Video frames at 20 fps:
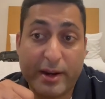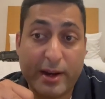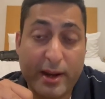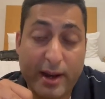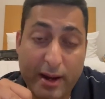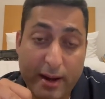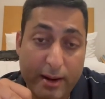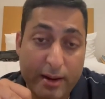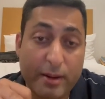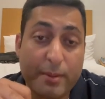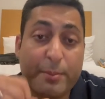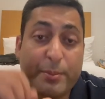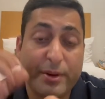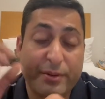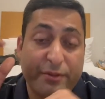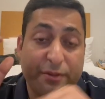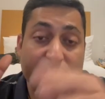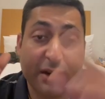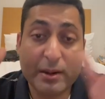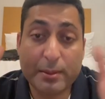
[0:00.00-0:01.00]
care,
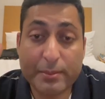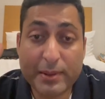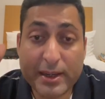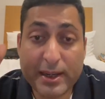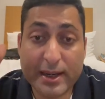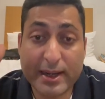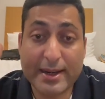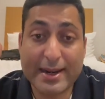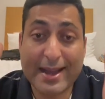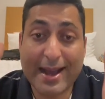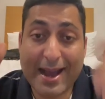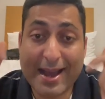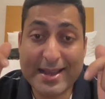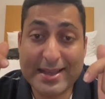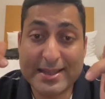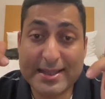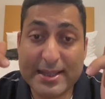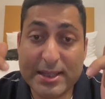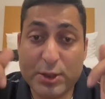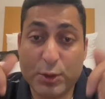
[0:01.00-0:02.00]
preferably in
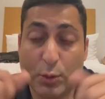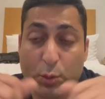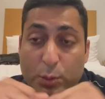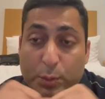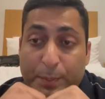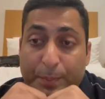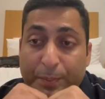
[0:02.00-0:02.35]
ICU.